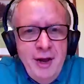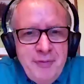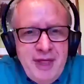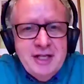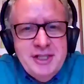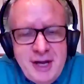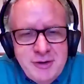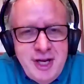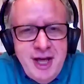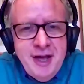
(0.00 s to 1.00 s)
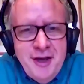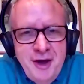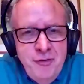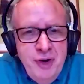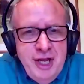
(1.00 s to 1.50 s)
that sounds like a
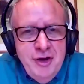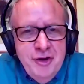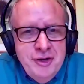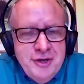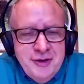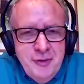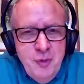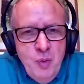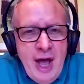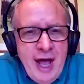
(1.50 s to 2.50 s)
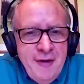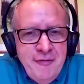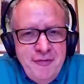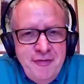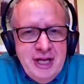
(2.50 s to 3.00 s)
really good way of
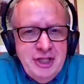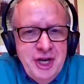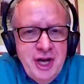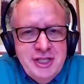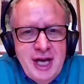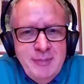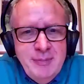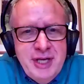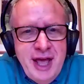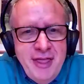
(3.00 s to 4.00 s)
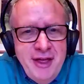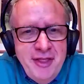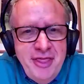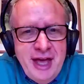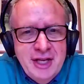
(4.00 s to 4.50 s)
finishing our time together.
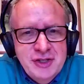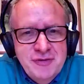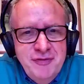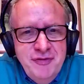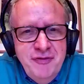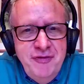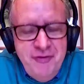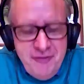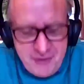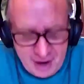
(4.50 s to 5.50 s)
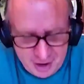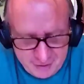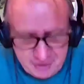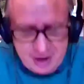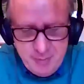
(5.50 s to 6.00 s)
Thanks very,
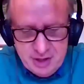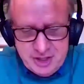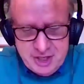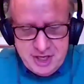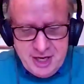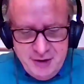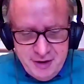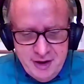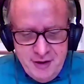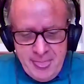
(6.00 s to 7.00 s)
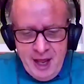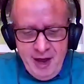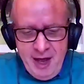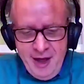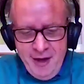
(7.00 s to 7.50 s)
very much indeed
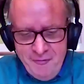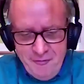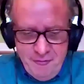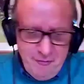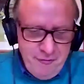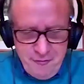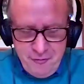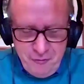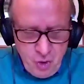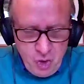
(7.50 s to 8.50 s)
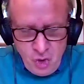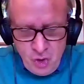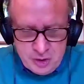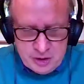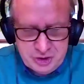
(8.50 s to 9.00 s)
uh,
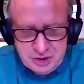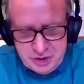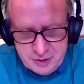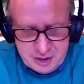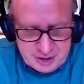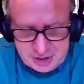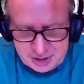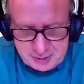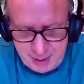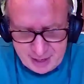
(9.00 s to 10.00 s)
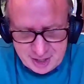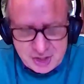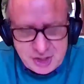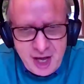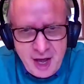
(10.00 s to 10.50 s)
for sh- spending this
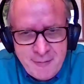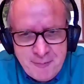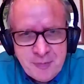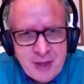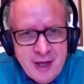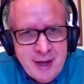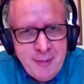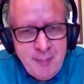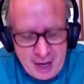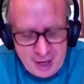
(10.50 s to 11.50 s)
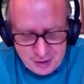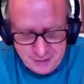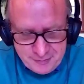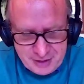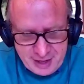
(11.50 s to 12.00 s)
time,
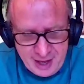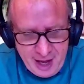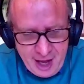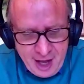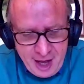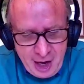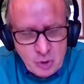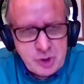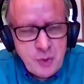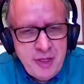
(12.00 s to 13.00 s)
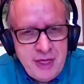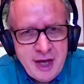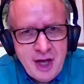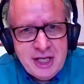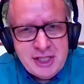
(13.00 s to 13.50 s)
Michael. Uh, I also want to thank
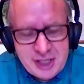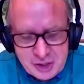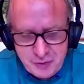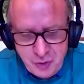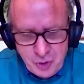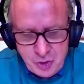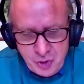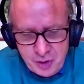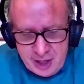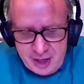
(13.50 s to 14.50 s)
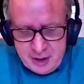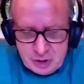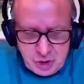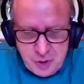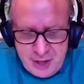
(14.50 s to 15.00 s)
our listeners for
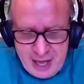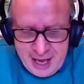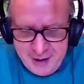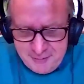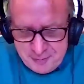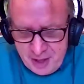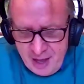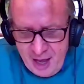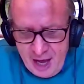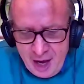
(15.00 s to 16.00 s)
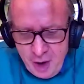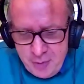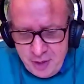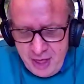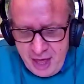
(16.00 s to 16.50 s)
tuning in. I hope
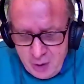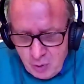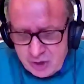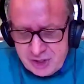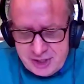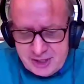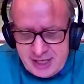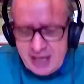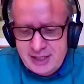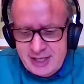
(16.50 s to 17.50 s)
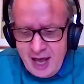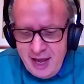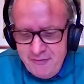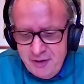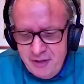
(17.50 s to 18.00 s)
that they will stay
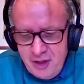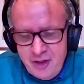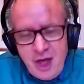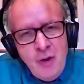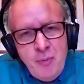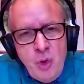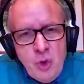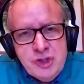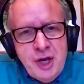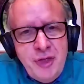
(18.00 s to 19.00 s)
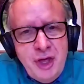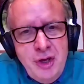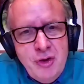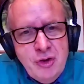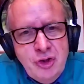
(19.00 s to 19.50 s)
safe and hope also that
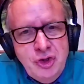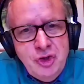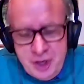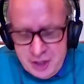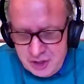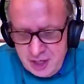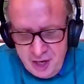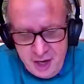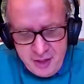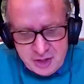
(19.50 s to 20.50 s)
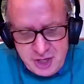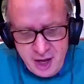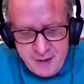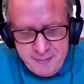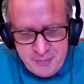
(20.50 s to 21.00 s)
you can join us another
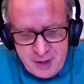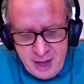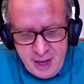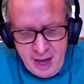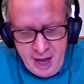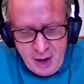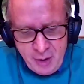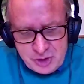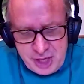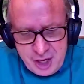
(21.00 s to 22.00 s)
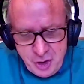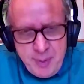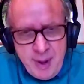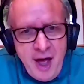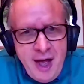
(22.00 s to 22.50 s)
time. I want to say
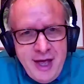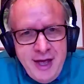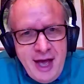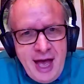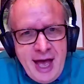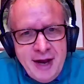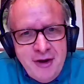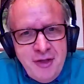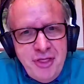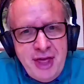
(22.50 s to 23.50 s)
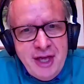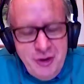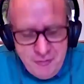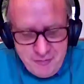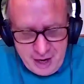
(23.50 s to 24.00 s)
goodbye and thank
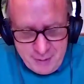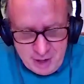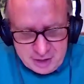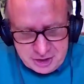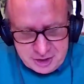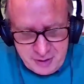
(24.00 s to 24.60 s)
you very much